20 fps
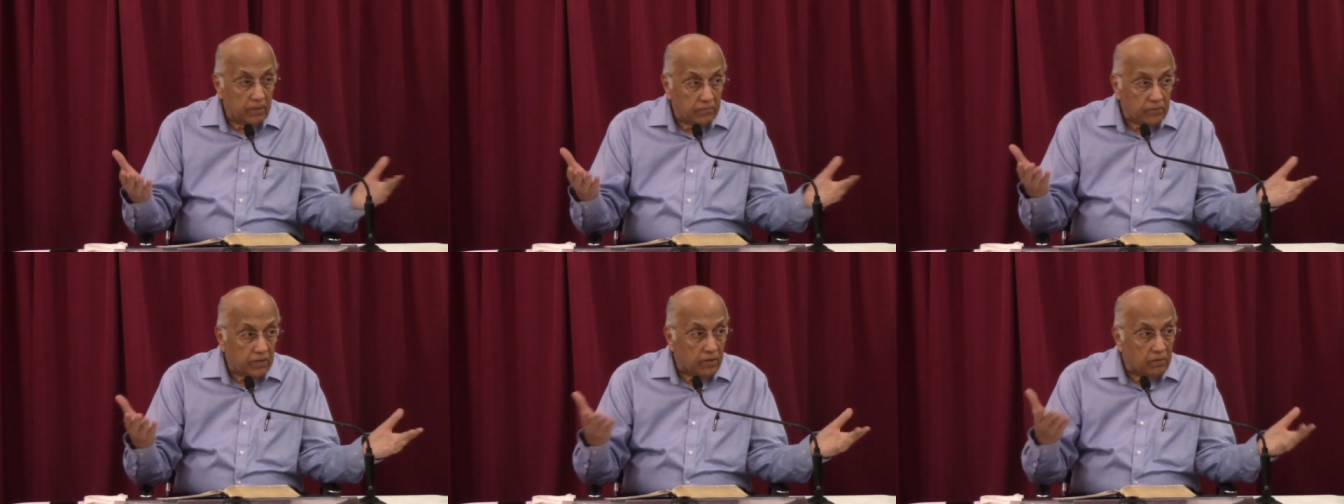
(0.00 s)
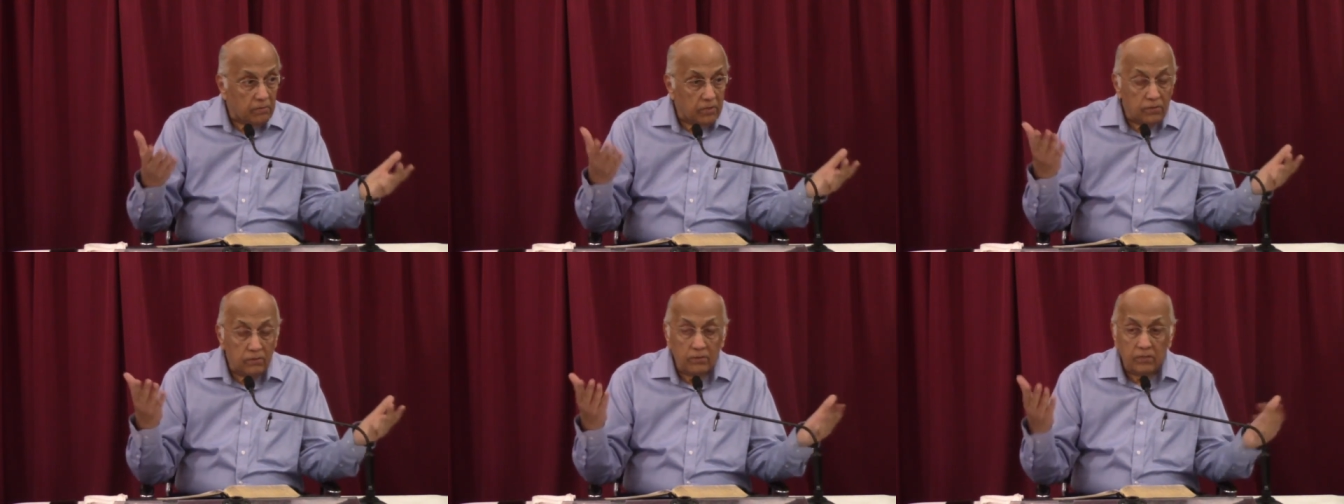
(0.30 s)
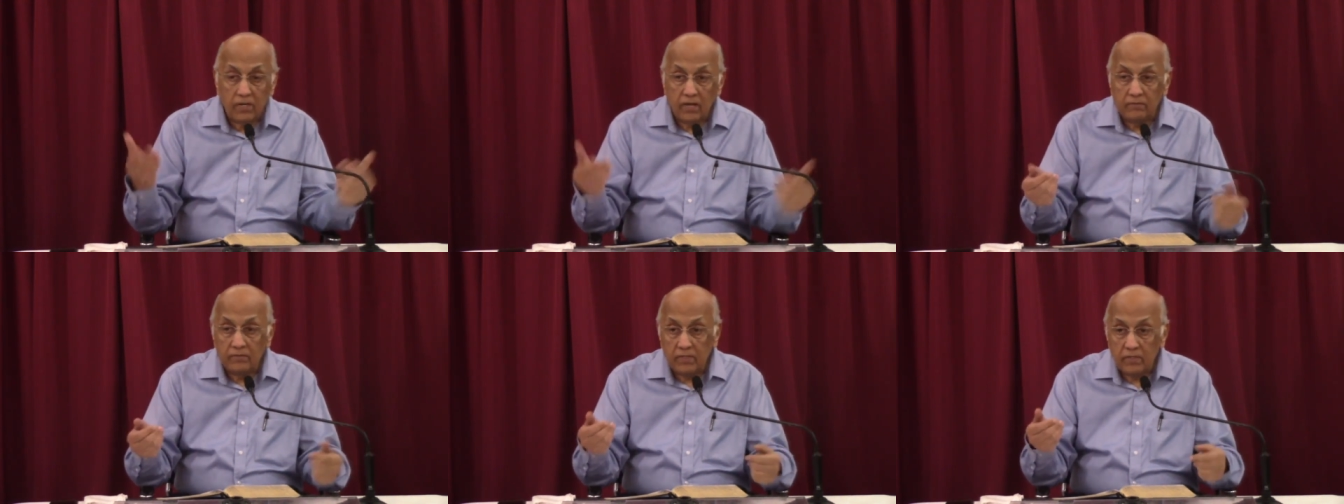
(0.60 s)
I'm talking about
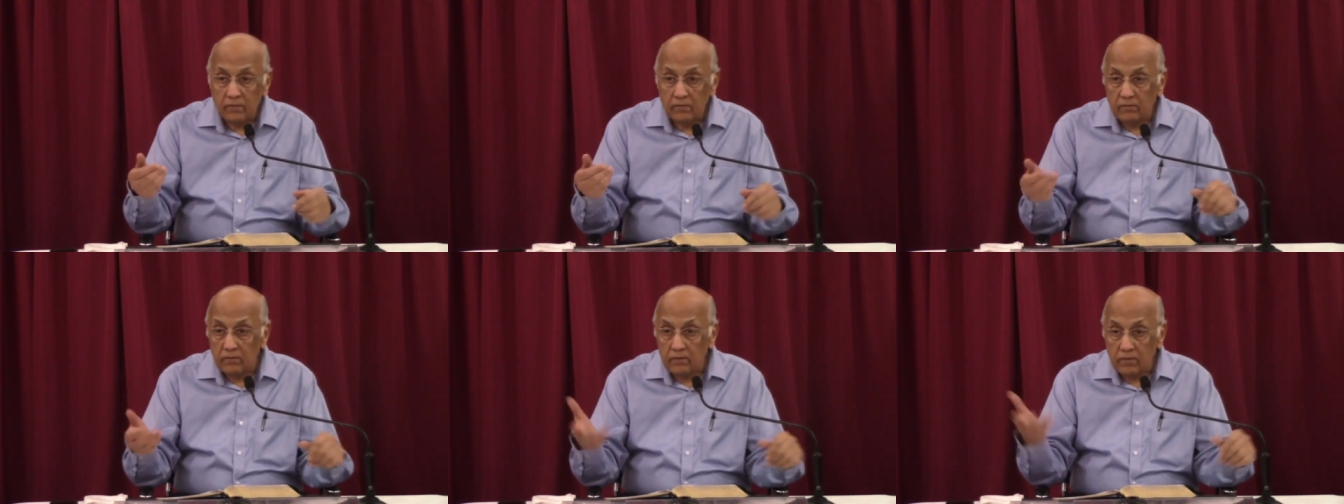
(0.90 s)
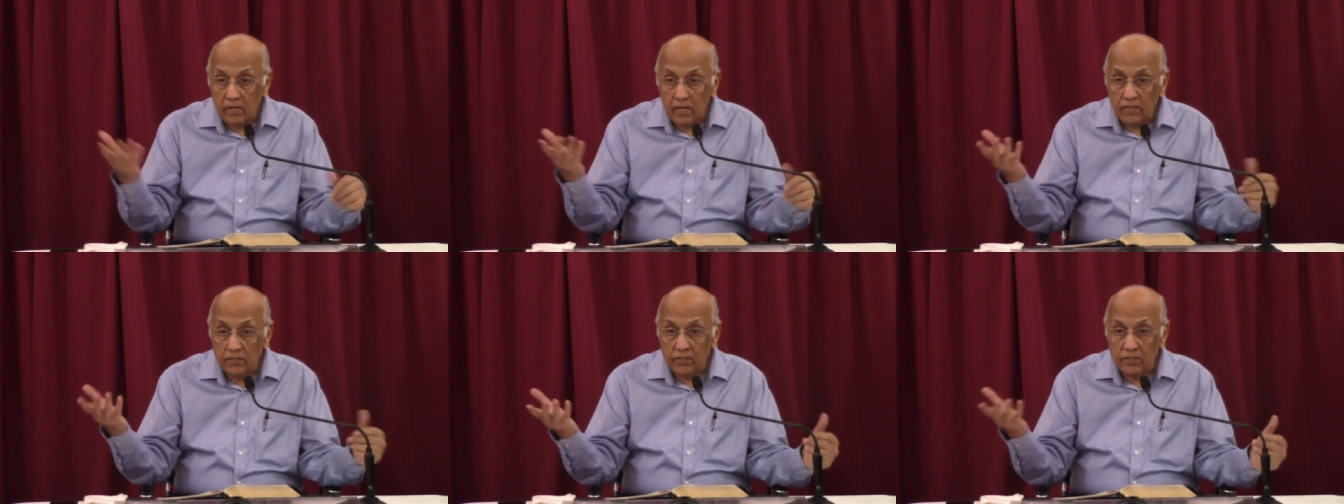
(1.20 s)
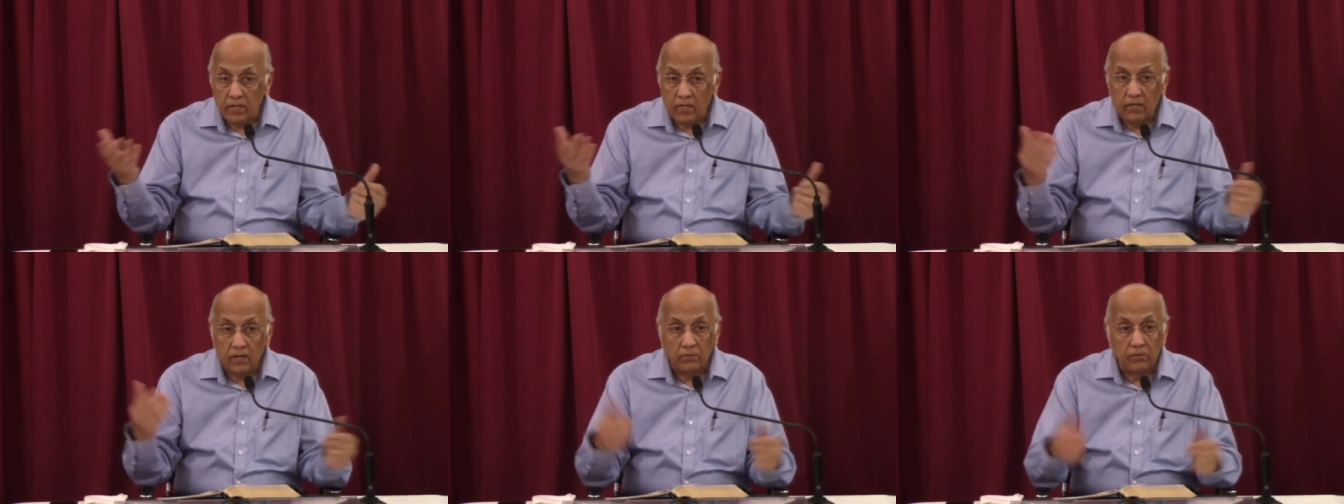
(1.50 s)
old covenant, today it's
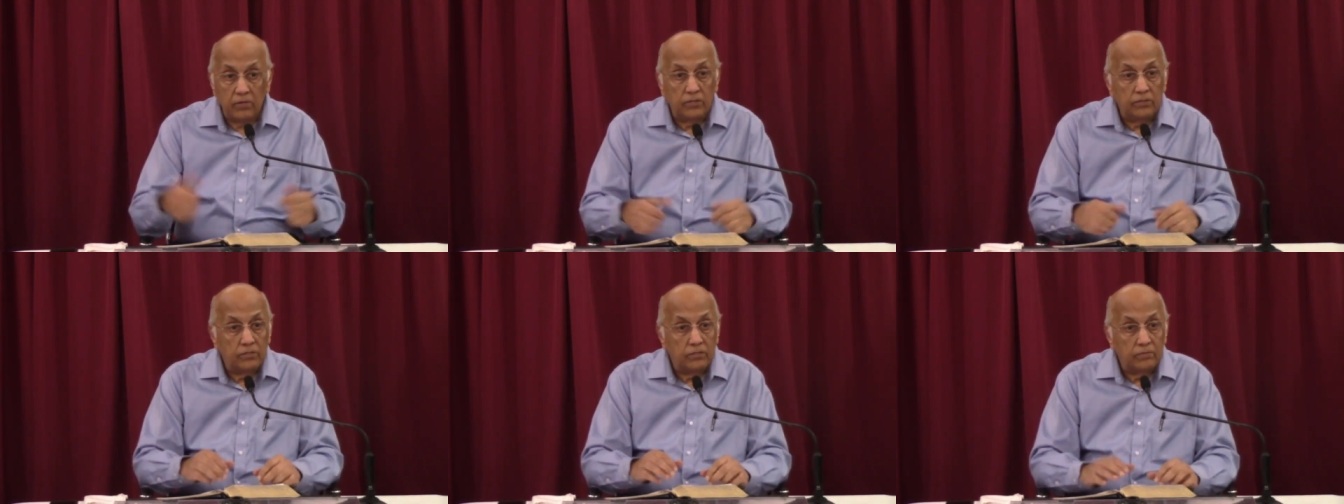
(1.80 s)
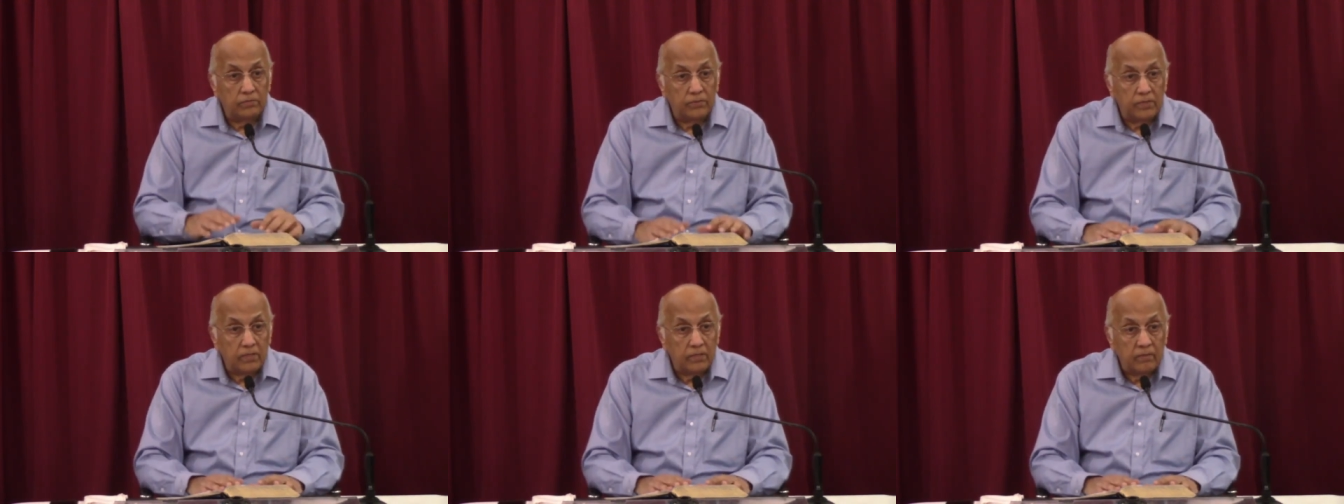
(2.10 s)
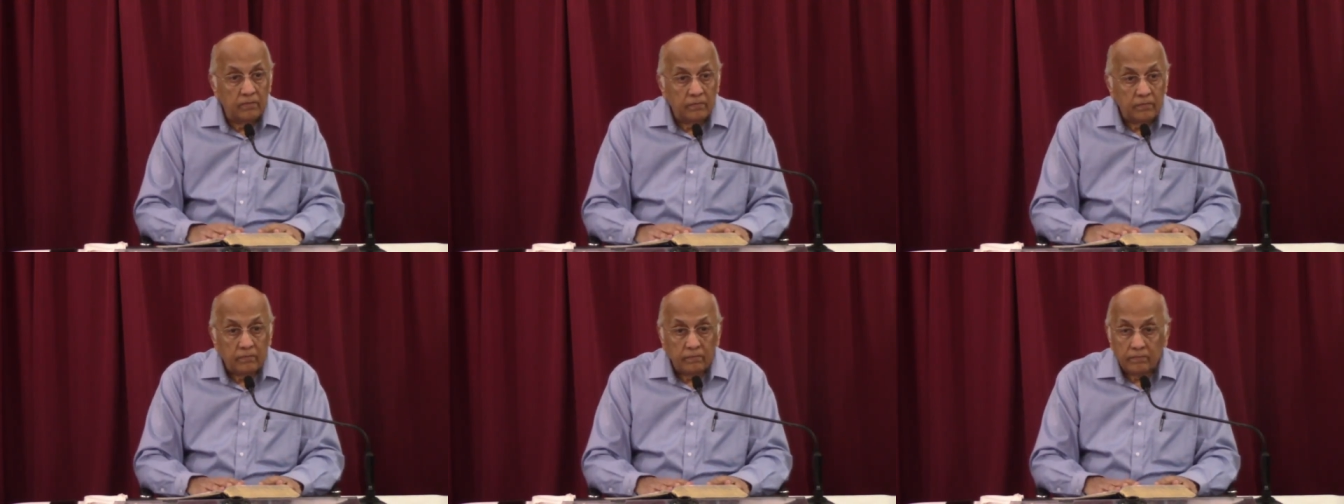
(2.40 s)
Sunday worship,
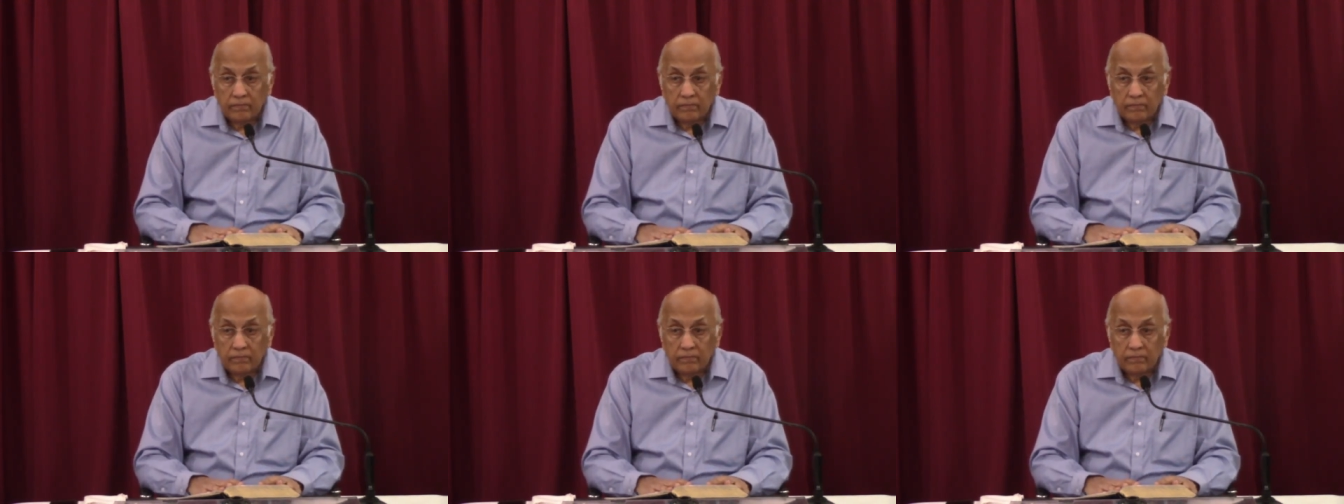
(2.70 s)
and